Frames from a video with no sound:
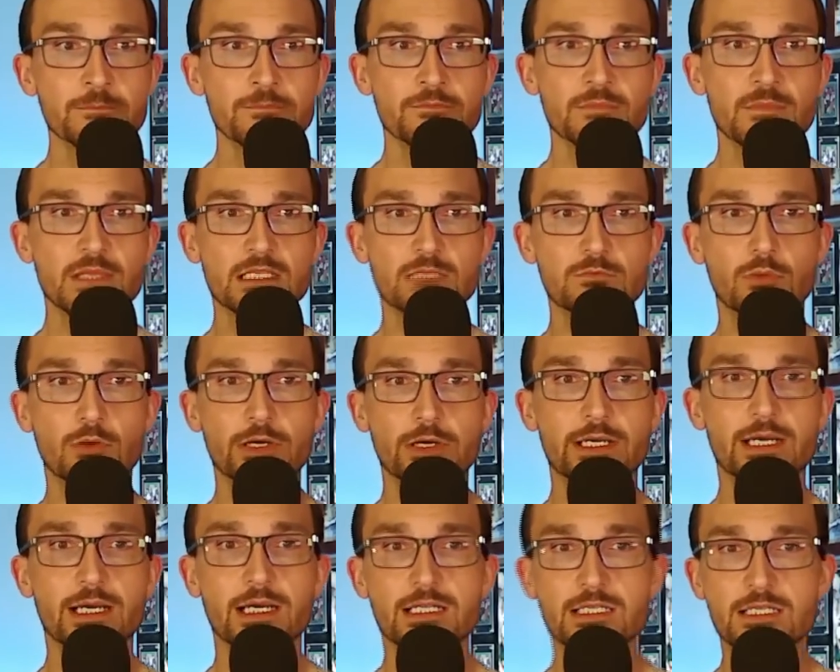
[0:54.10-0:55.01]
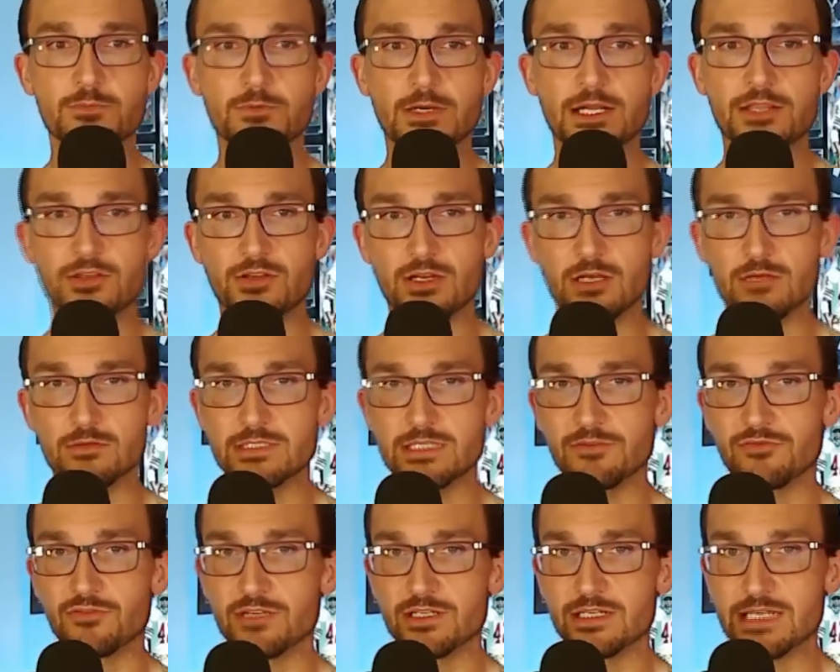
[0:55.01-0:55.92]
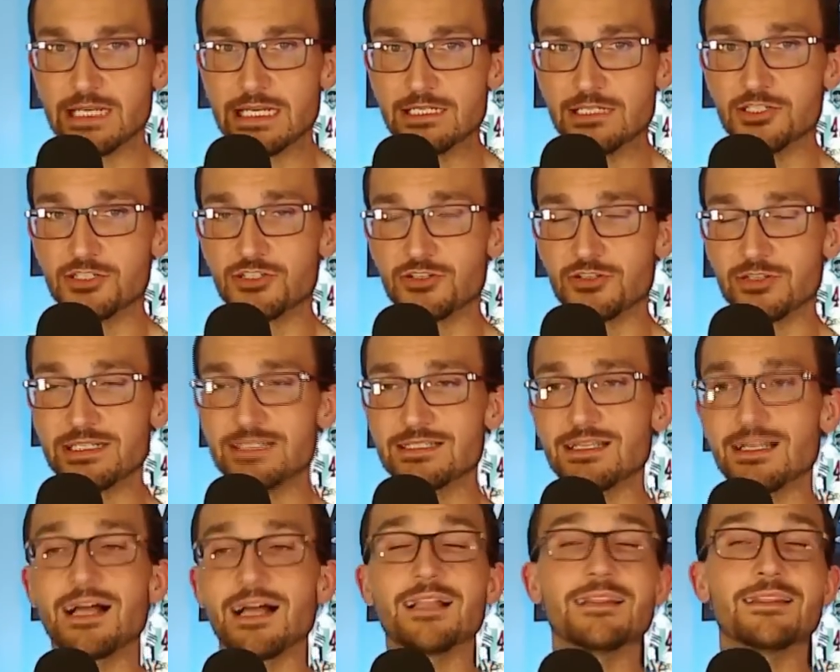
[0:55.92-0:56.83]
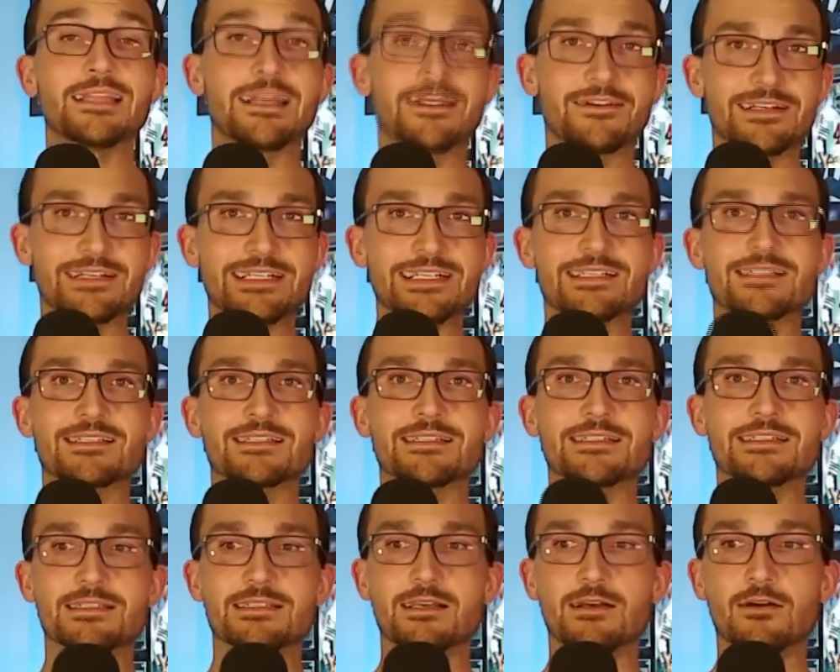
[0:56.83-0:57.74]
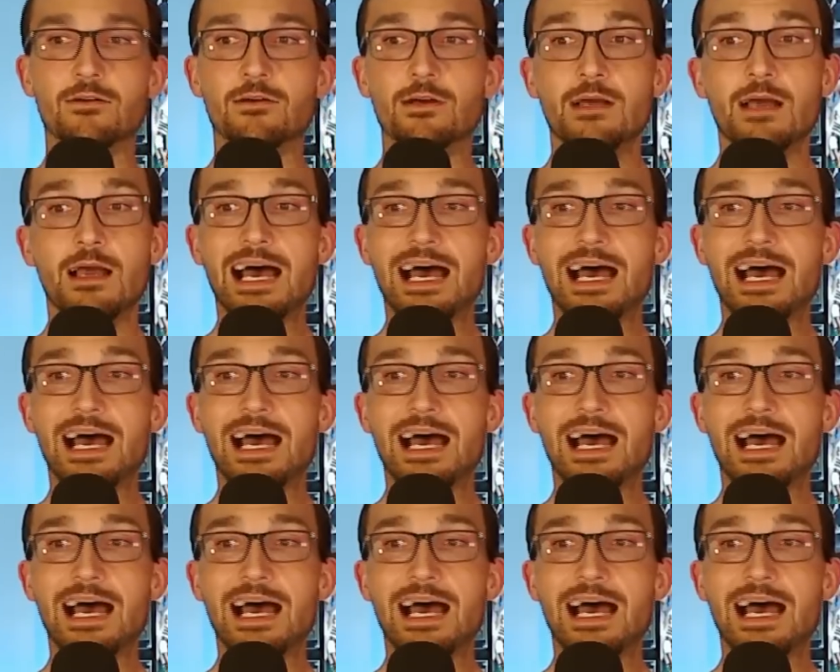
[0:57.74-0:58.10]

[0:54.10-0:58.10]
As boycotts spread throughout different industries, hilariously so.